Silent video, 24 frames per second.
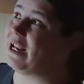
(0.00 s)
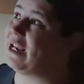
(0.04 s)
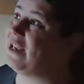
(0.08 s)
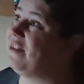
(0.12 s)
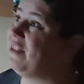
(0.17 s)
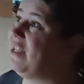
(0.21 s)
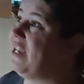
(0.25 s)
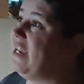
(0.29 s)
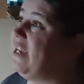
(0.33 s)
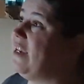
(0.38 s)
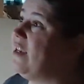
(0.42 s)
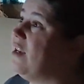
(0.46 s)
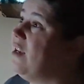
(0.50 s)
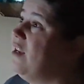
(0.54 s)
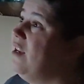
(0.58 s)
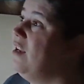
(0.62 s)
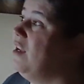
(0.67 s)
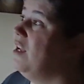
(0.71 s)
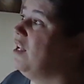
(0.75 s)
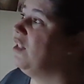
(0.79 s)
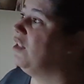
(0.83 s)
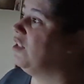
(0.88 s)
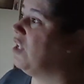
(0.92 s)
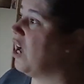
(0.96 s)
I think
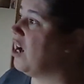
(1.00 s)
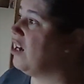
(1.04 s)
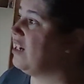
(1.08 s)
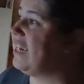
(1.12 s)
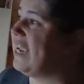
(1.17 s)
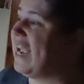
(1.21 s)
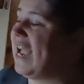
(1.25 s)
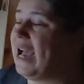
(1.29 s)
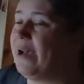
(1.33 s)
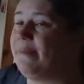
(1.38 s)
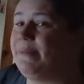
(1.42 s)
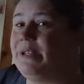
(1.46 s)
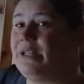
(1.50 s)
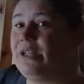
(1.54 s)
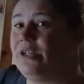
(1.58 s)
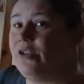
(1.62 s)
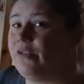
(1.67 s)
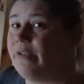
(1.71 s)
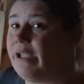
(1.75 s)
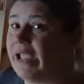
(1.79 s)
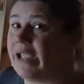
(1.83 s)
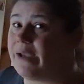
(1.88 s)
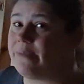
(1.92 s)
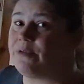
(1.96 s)
log cabin,
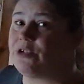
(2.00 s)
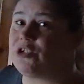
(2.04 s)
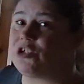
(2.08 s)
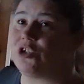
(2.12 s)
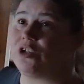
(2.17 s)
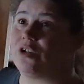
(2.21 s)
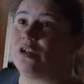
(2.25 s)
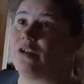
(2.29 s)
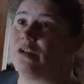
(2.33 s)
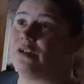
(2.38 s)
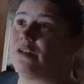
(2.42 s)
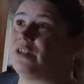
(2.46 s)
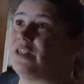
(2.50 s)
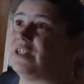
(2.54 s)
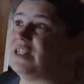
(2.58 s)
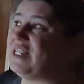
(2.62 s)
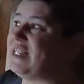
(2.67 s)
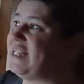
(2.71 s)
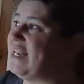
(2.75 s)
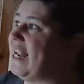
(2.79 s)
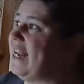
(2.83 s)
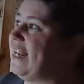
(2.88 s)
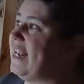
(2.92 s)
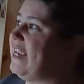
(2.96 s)
New Hampshire, the
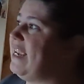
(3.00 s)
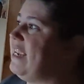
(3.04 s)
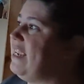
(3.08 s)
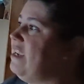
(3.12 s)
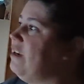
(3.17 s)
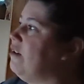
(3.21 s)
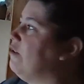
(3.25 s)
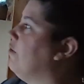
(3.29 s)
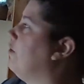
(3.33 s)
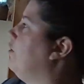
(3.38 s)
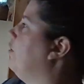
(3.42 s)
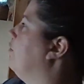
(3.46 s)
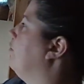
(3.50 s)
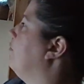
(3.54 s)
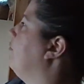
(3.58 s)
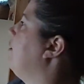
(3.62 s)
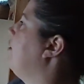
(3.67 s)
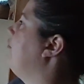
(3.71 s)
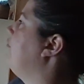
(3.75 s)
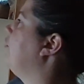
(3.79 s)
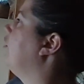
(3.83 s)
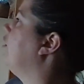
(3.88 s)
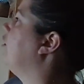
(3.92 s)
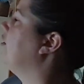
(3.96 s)
setting here on the
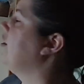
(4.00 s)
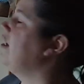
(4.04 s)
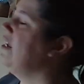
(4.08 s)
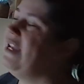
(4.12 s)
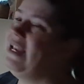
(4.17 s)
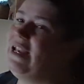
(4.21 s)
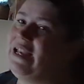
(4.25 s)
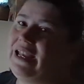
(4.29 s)
river,